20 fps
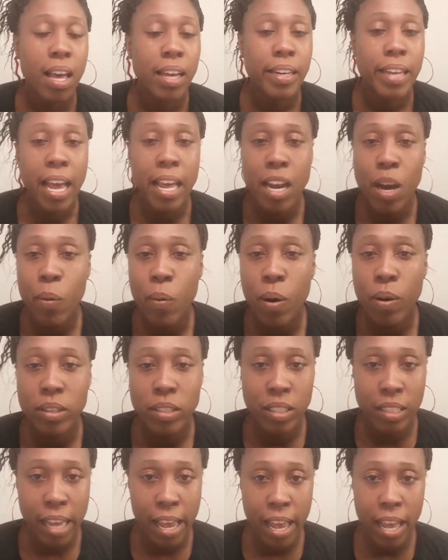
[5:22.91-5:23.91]
They don't want
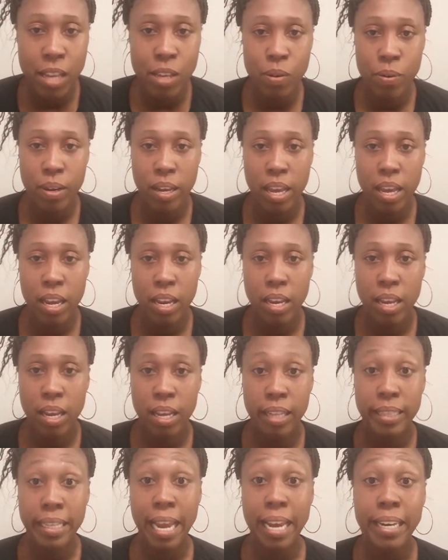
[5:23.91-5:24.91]
to tell you that.
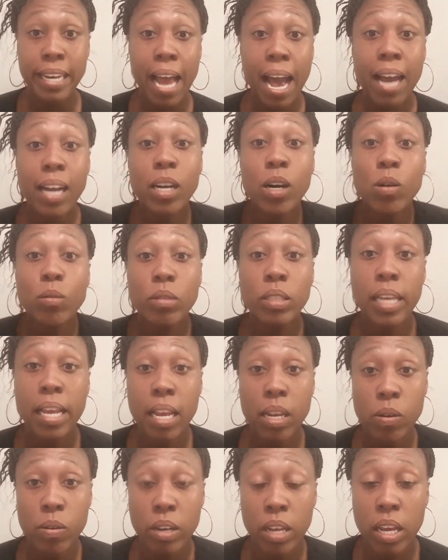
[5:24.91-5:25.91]
They not going to tell
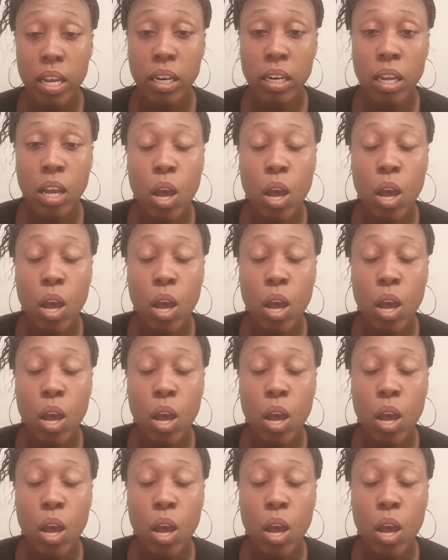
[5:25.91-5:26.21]
you that.